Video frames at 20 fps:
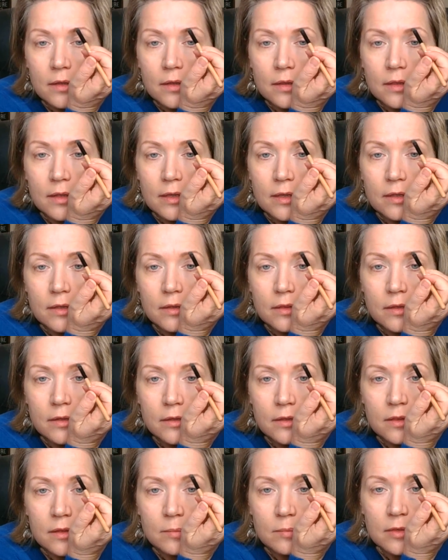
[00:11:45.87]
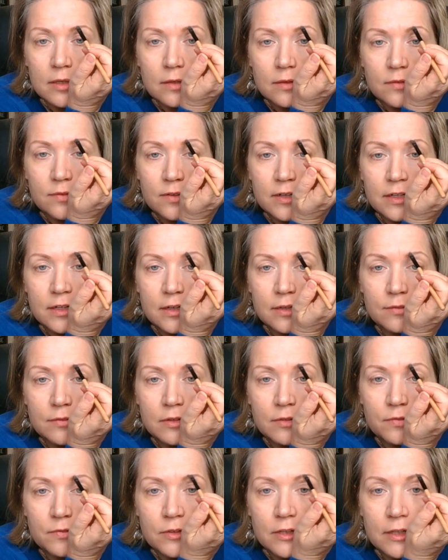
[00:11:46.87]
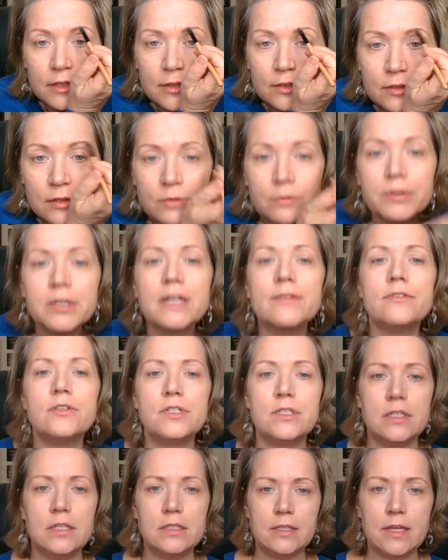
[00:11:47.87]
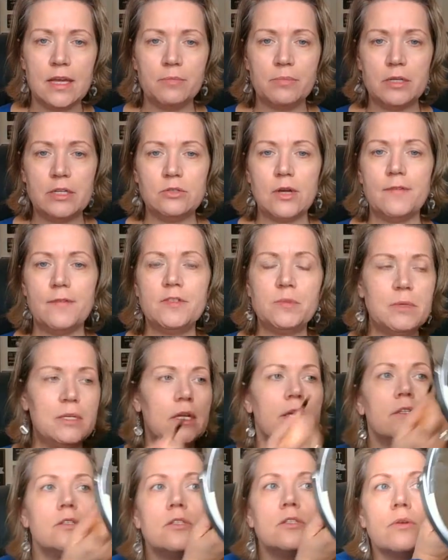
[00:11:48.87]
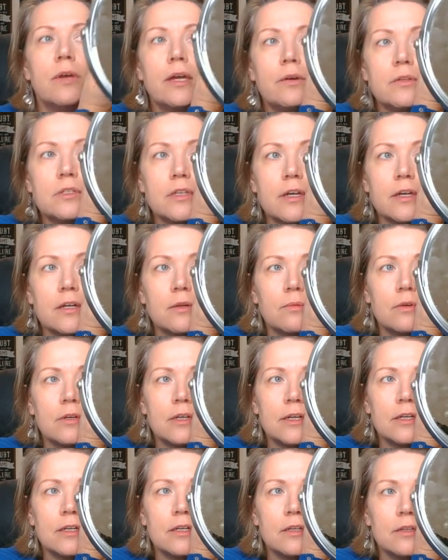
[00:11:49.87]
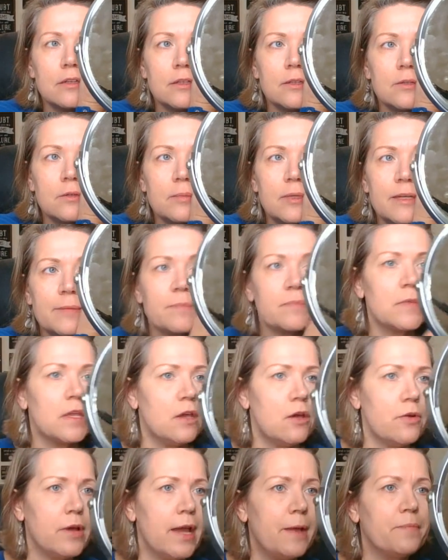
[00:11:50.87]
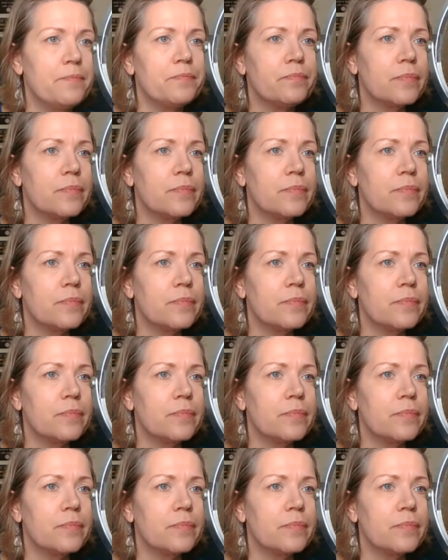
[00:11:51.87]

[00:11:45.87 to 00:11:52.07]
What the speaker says: Like, look in the mirror and find every flaw. No one ever sees that, but it drives me nuts. So I always kind of work on it a little bit. Okay.